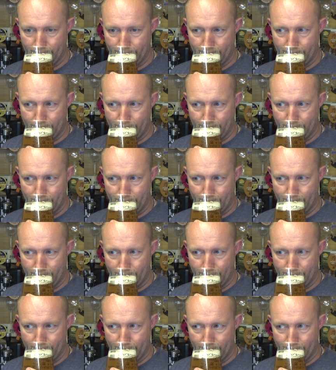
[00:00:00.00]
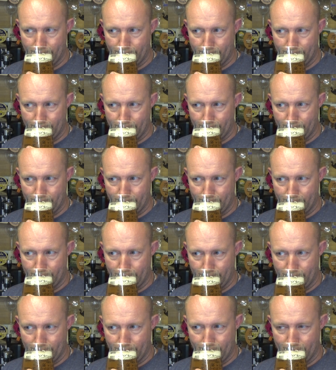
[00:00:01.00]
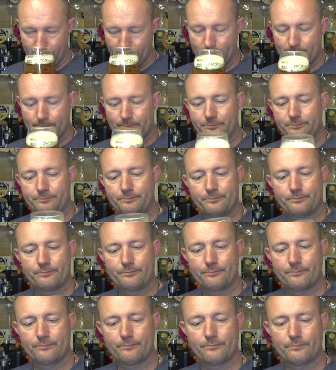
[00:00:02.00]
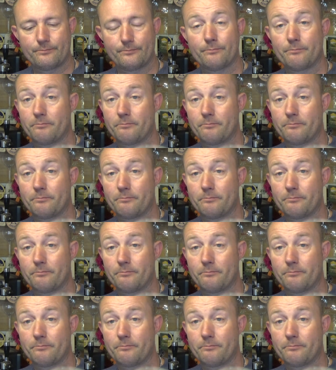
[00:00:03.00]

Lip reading: (silence)